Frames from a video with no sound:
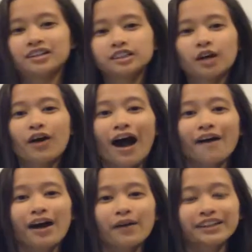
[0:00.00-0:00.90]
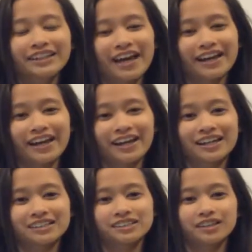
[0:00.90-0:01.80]
So how our
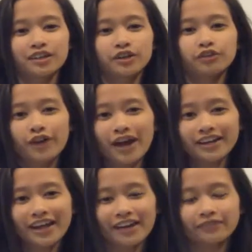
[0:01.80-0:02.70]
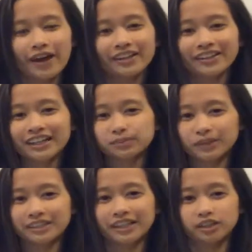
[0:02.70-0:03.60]
DNA is read and finally
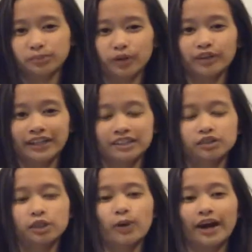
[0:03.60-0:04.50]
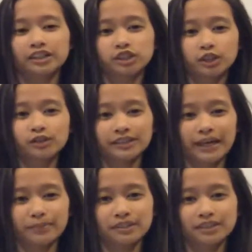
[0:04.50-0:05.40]
expressing into proteins requires two
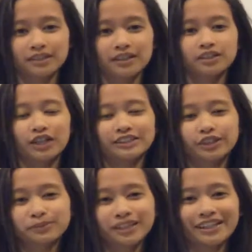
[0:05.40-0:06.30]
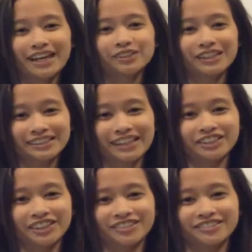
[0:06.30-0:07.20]
steps, transcription and
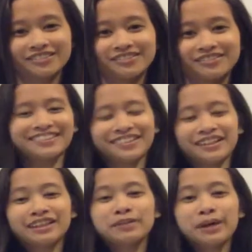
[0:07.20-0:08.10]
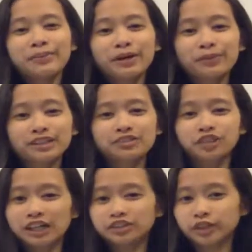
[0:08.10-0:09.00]
translation. The main purpose
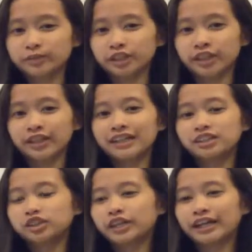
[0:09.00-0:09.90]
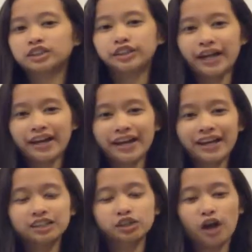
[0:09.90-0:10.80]
of transcription is to change
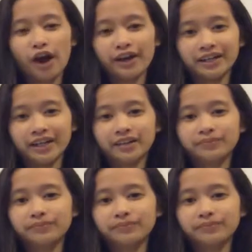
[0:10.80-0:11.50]
DNA into RNA.